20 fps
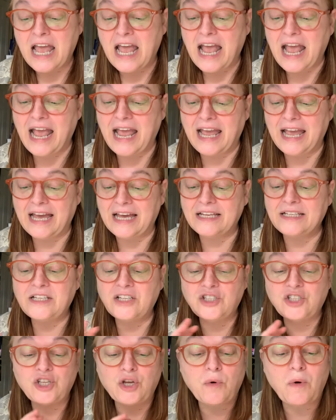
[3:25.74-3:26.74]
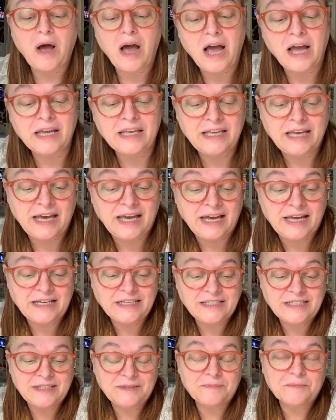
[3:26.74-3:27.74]
And so I
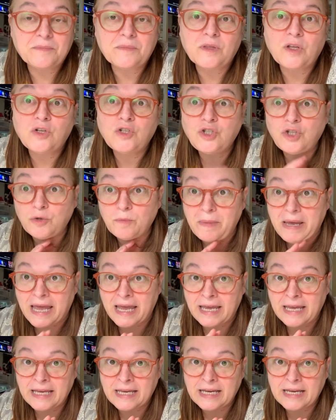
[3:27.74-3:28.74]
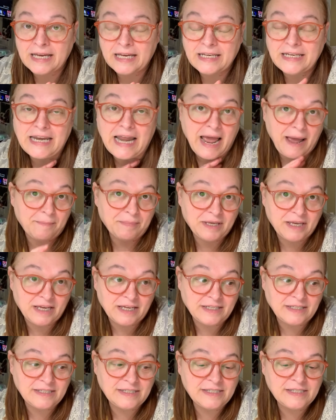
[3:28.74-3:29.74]
get to make
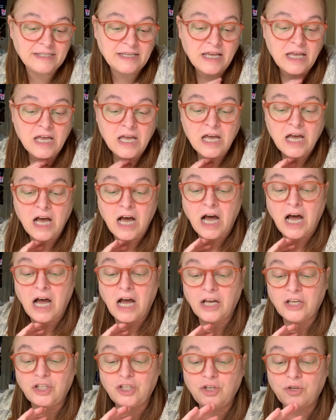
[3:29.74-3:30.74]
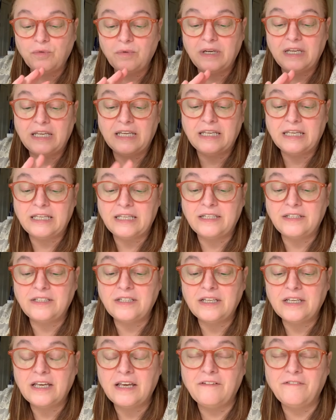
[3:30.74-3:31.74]
napkins. You need,
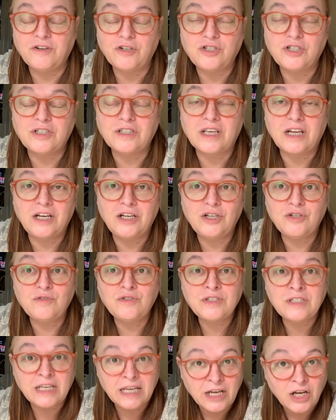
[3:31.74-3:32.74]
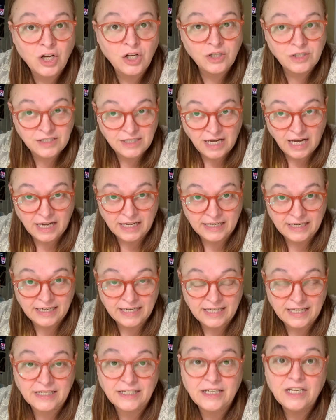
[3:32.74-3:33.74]
if you're just going to do
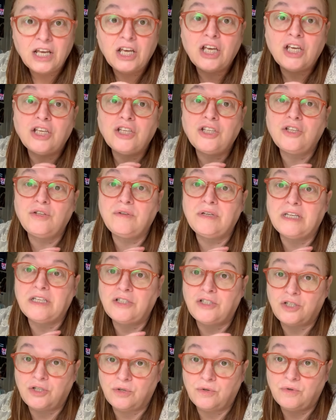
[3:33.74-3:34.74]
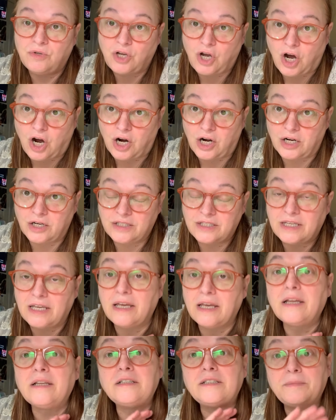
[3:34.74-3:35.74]
single-sided, you need 2 yards
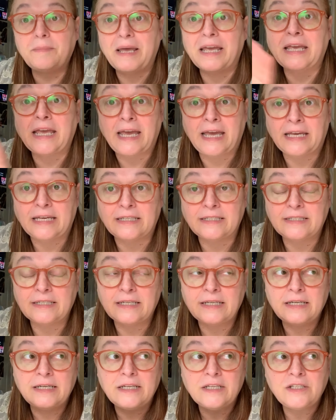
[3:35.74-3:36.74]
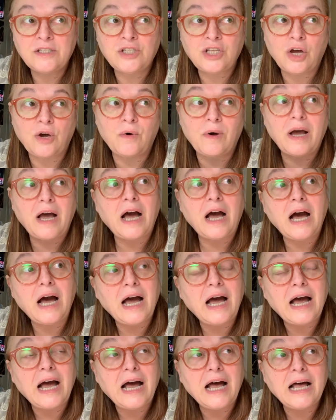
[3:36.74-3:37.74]
to make 8. So
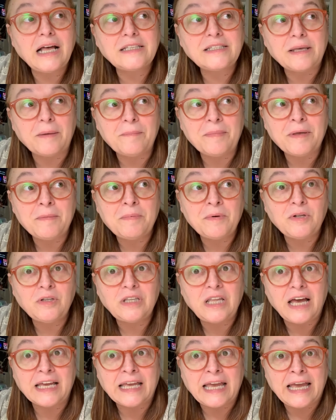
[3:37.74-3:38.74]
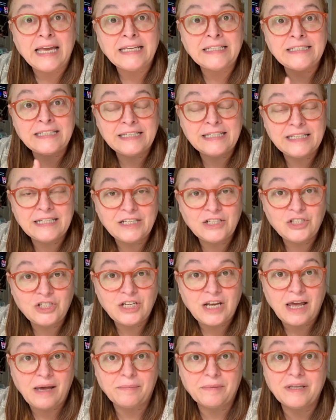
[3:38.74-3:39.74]
some people like 18-inch
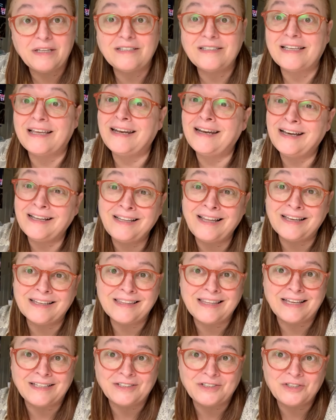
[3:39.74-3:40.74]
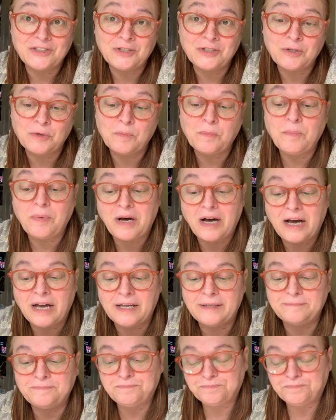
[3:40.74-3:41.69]
napkins, and I like that too, but